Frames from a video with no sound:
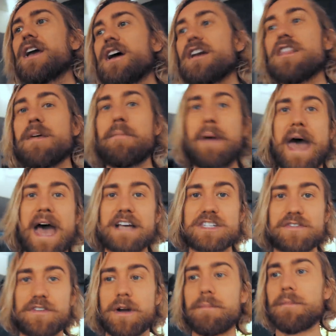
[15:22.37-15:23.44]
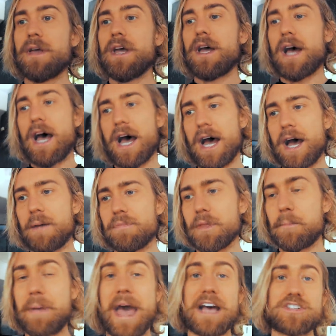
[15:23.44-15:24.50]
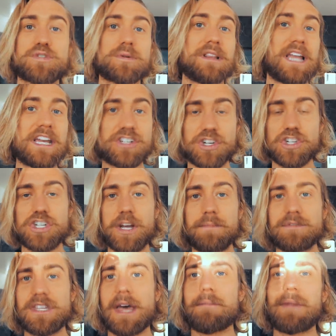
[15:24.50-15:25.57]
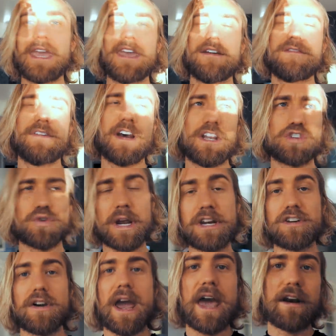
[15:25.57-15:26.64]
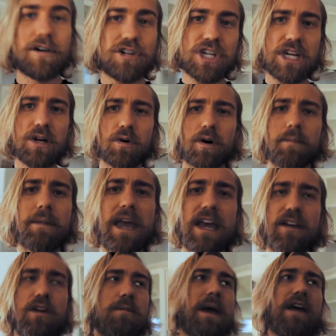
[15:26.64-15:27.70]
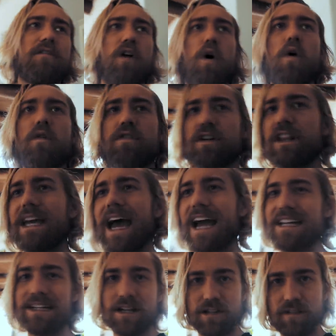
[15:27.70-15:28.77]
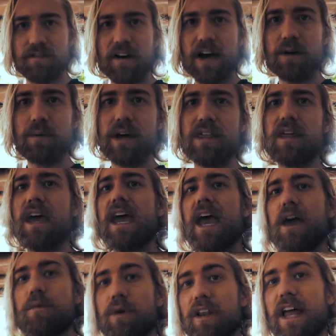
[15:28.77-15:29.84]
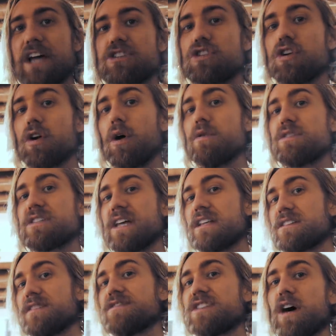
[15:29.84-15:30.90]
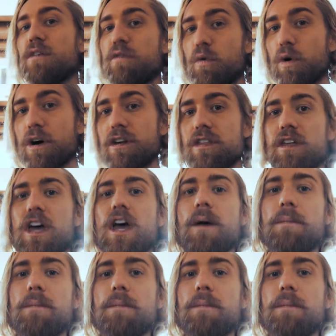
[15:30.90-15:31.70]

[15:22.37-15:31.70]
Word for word: cutting the past from past relationships that may have drained your energy, or you may have overly identified with, and realizing your own sense of self-worth.